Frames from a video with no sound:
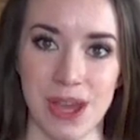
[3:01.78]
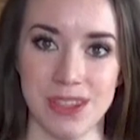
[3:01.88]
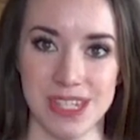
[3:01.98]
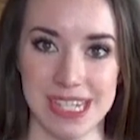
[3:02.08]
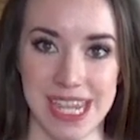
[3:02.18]

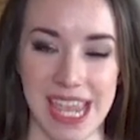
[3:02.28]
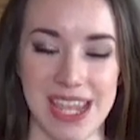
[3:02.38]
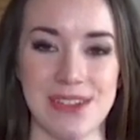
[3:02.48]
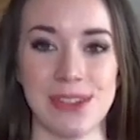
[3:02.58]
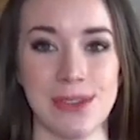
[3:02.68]
authenticate
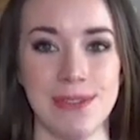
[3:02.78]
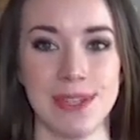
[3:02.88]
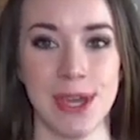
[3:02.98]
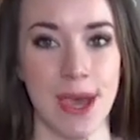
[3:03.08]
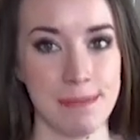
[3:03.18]
your Louis
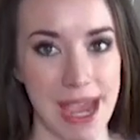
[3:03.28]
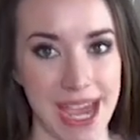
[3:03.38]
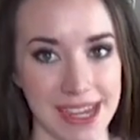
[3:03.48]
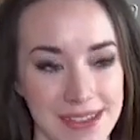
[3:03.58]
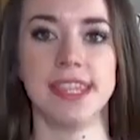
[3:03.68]
Vuitton
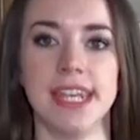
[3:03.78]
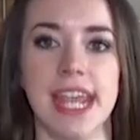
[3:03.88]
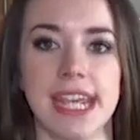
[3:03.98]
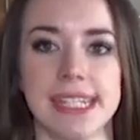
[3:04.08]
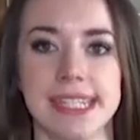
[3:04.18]
bag. The
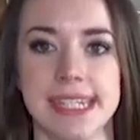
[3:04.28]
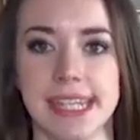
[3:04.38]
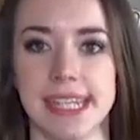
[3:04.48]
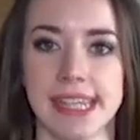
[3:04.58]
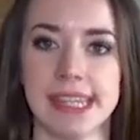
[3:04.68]

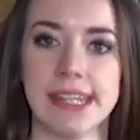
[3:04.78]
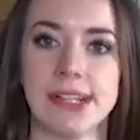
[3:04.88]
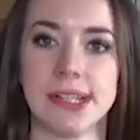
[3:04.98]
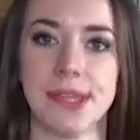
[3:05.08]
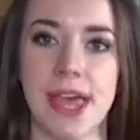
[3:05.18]
next
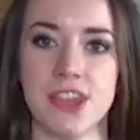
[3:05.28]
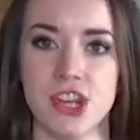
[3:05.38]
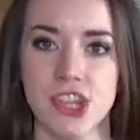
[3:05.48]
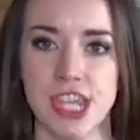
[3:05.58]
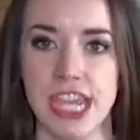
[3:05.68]
little
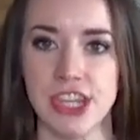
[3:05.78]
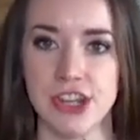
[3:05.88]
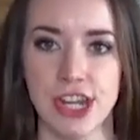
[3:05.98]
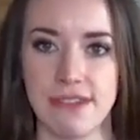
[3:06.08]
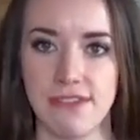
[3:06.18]
leather thing
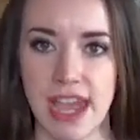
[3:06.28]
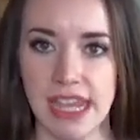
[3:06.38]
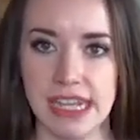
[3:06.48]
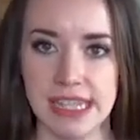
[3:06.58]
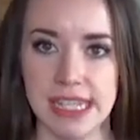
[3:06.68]
you're gonna
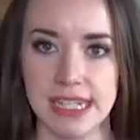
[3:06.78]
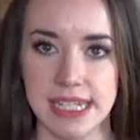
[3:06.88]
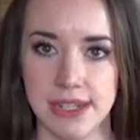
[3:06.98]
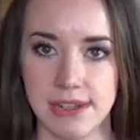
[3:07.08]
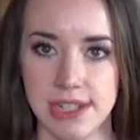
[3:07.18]
find in the
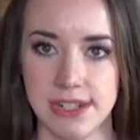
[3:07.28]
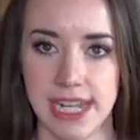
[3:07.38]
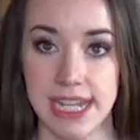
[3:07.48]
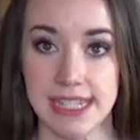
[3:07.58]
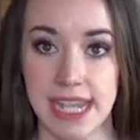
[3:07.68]
interior
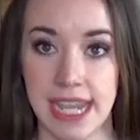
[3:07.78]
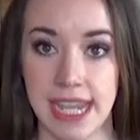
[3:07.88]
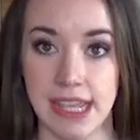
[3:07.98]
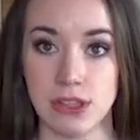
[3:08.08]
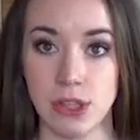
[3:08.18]
is
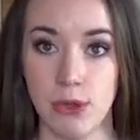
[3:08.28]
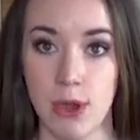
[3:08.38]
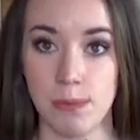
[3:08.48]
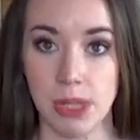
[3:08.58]
a logo